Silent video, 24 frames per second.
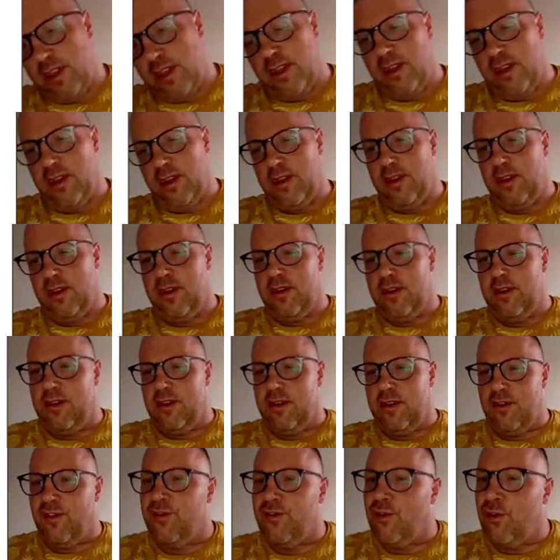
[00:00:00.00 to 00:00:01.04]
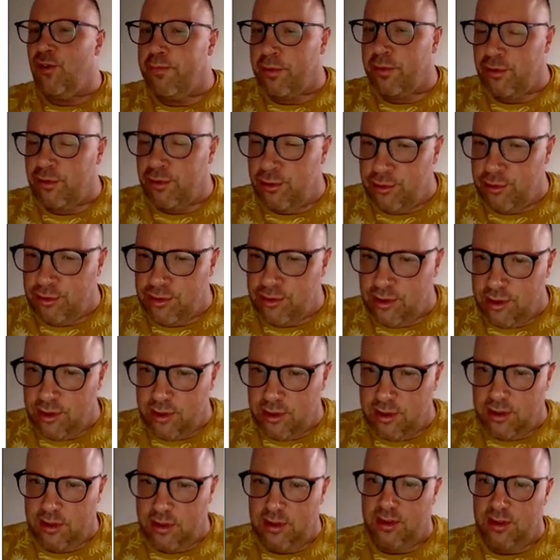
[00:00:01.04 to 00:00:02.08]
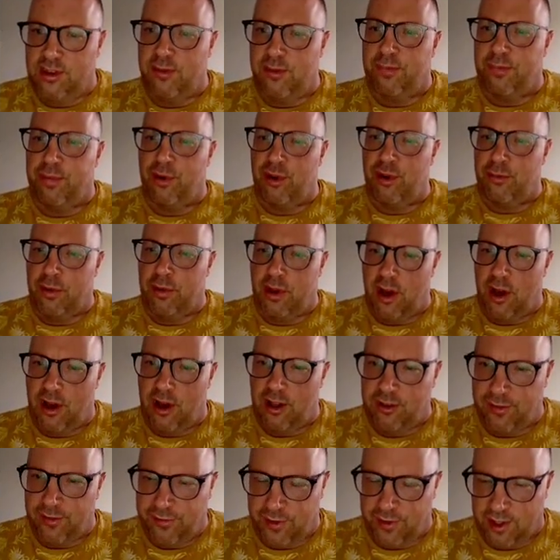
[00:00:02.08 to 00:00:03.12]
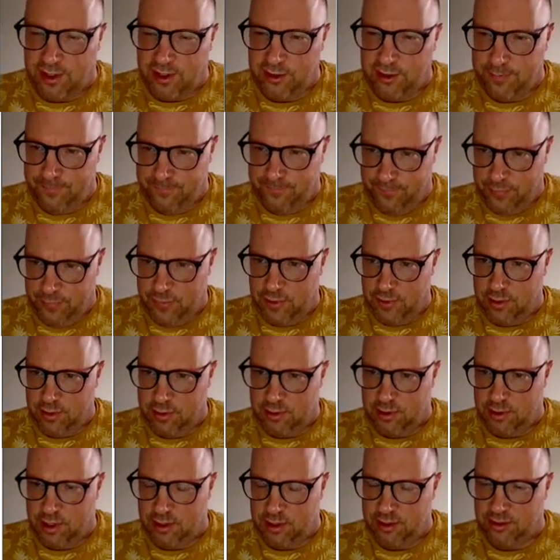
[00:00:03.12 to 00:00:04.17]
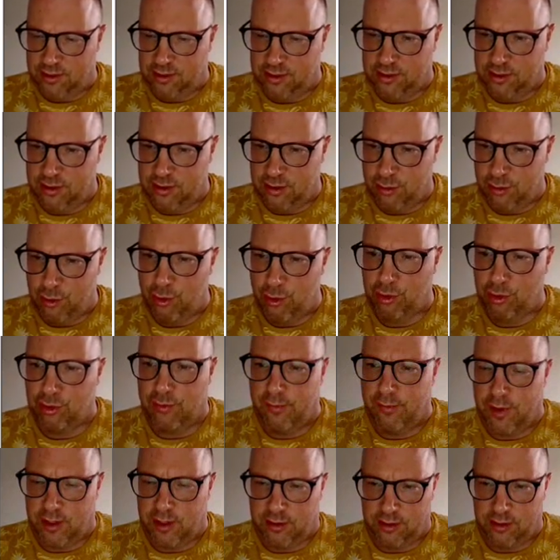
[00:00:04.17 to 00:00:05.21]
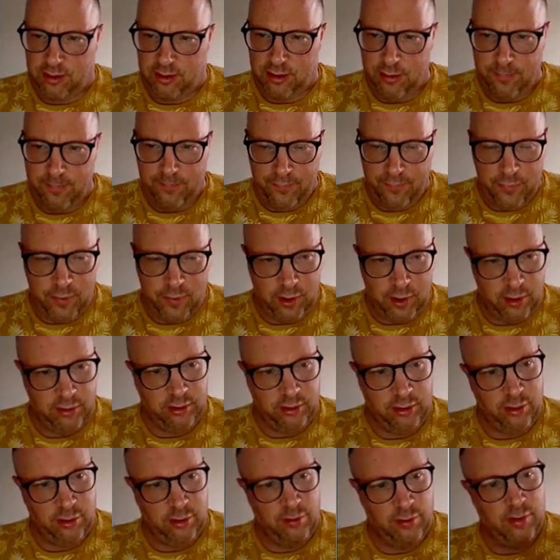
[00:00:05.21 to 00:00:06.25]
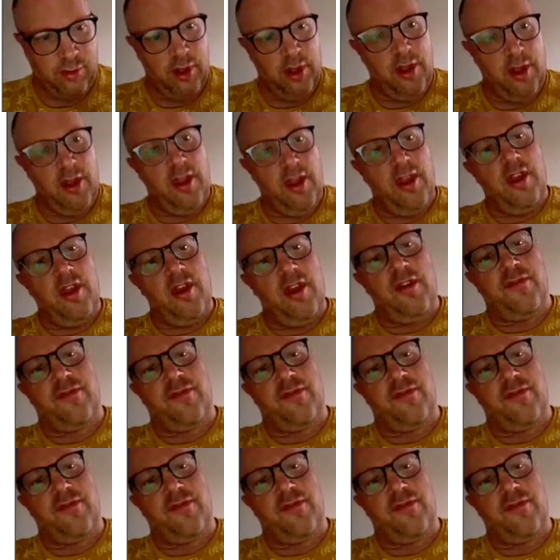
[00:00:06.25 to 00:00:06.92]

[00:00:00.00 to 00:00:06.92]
making or producing a deployable artifact, and that is automated. So